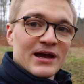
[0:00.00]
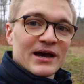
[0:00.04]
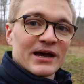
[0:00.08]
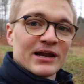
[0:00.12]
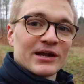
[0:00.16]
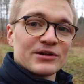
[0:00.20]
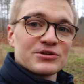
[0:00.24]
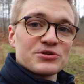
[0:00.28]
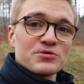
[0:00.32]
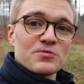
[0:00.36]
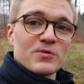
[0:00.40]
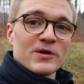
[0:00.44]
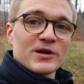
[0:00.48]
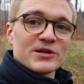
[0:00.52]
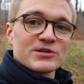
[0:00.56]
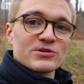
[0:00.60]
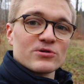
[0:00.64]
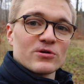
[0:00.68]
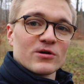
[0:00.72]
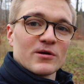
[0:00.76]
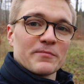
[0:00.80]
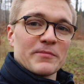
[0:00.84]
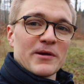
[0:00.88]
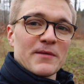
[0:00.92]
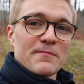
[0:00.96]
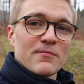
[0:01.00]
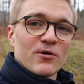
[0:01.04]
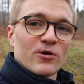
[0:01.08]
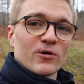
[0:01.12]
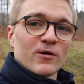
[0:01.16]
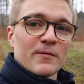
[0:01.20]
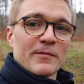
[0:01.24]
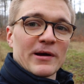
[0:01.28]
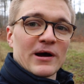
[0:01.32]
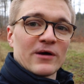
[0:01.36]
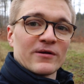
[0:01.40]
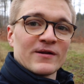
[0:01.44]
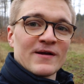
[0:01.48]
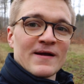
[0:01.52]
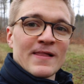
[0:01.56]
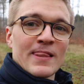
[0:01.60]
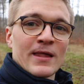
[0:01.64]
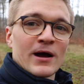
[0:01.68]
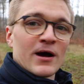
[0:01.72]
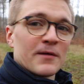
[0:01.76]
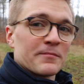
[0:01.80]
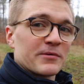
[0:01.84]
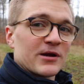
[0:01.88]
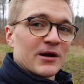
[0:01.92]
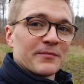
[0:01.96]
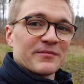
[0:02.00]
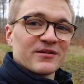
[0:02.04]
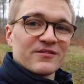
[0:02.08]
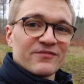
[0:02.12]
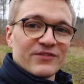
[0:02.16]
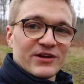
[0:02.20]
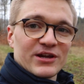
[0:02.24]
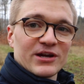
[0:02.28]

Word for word: And I do want to talk a bit more about upcoming